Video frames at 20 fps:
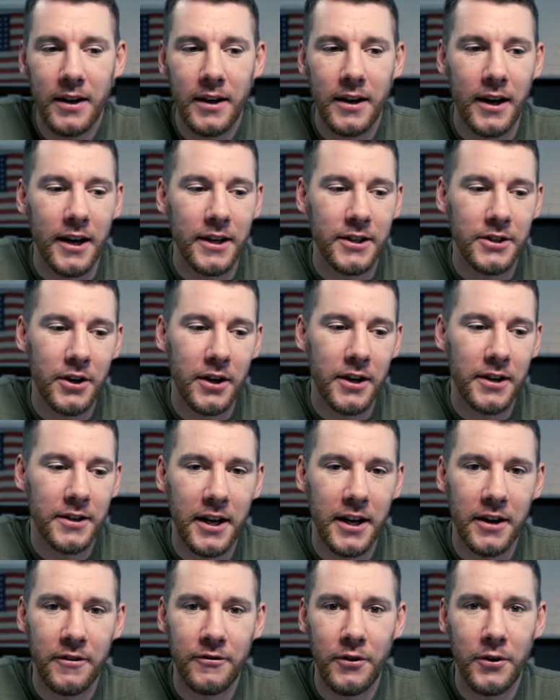I started to
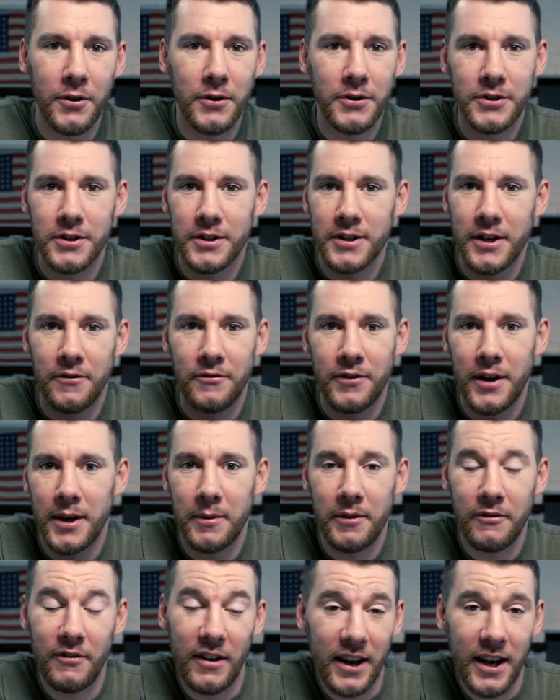photos just on
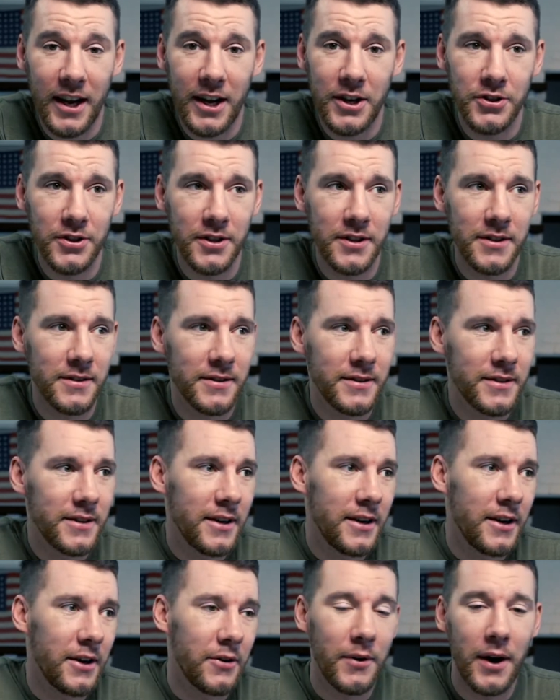family vacations,
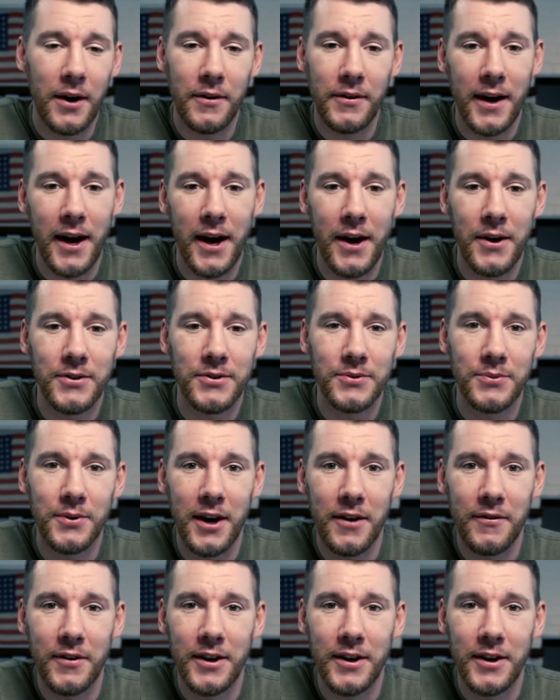around the house, whatever.